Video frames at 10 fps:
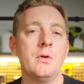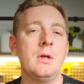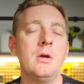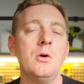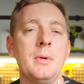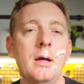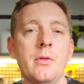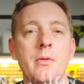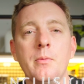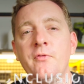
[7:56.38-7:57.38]
So here are
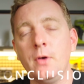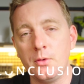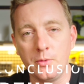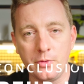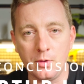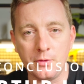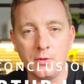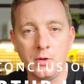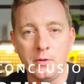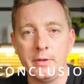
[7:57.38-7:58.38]
my final thoughts
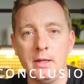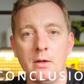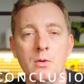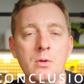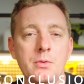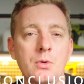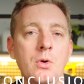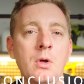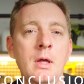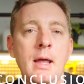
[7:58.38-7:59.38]
on the
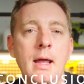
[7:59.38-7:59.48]
Ortur